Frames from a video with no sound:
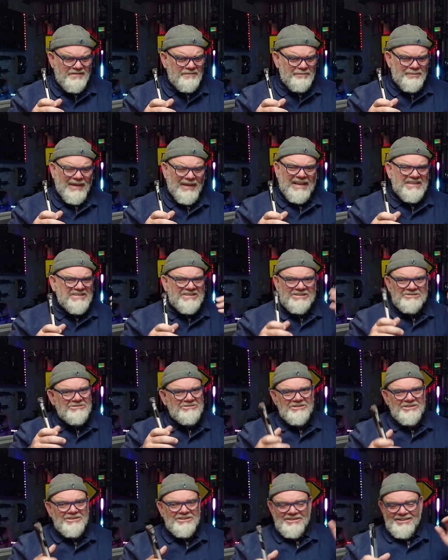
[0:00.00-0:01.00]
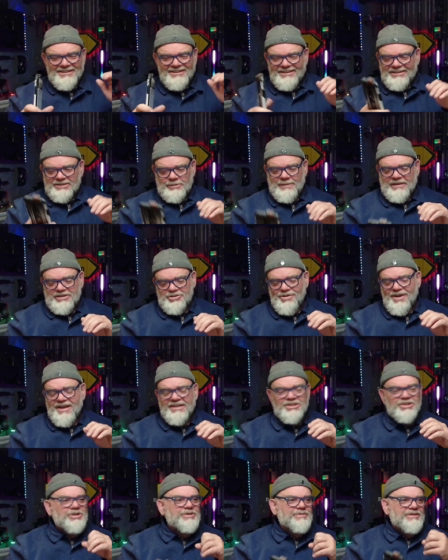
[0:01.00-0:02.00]
pixel. It's a bit
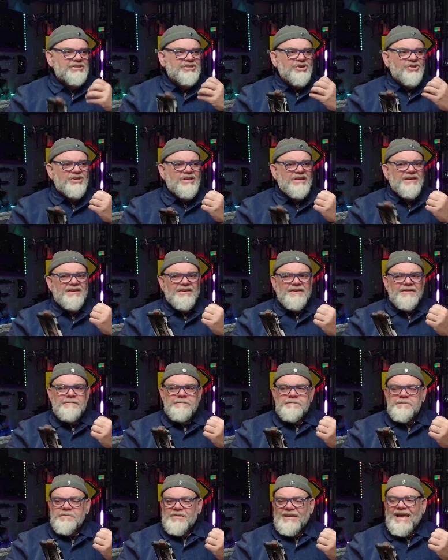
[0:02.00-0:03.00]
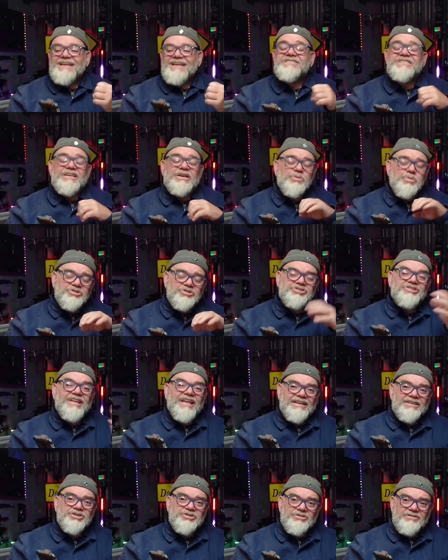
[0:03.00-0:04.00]
strange. It's kind of guessing what's
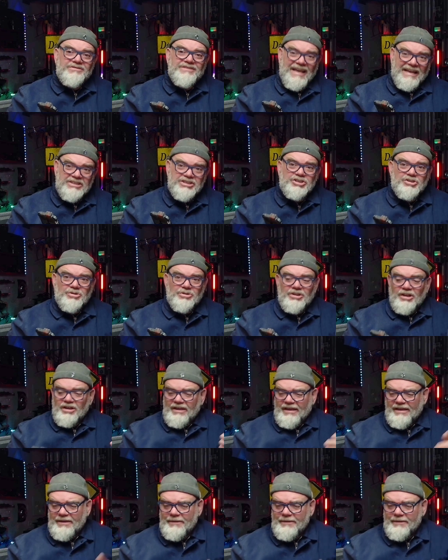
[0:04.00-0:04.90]
next to it, like